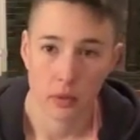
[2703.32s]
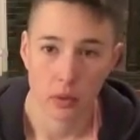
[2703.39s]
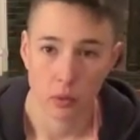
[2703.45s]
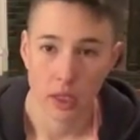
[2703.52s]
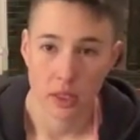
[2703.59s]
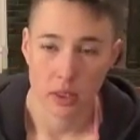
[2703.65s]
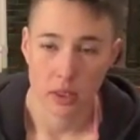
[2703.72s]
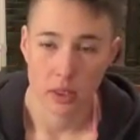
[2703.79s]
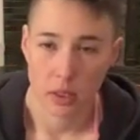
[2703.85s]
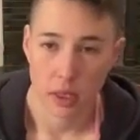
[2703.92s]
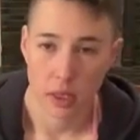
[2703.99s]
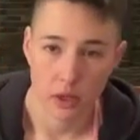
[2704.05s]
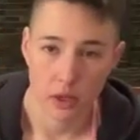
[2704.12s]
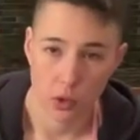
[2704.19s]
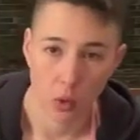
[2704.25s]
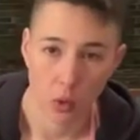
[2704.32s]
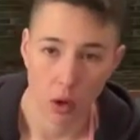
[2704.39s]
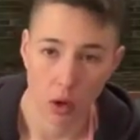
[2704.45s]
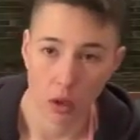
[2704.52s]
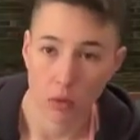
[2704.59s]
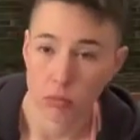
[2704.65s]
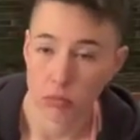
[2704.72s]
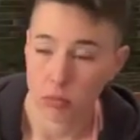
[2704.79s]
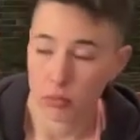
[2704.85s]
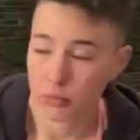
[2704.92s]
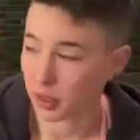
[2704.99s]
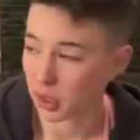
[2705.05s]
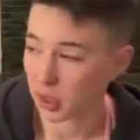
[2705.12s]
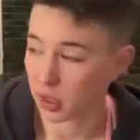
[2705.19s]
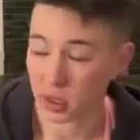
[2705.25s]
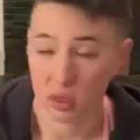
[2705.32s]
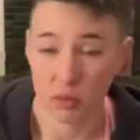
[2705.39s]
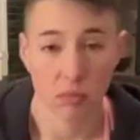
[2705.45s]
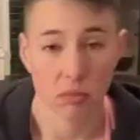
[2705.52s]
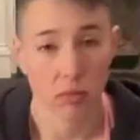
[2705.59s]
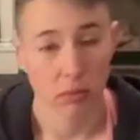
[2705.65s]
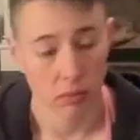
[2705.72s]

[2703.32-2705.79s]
Rest as you are, frankly.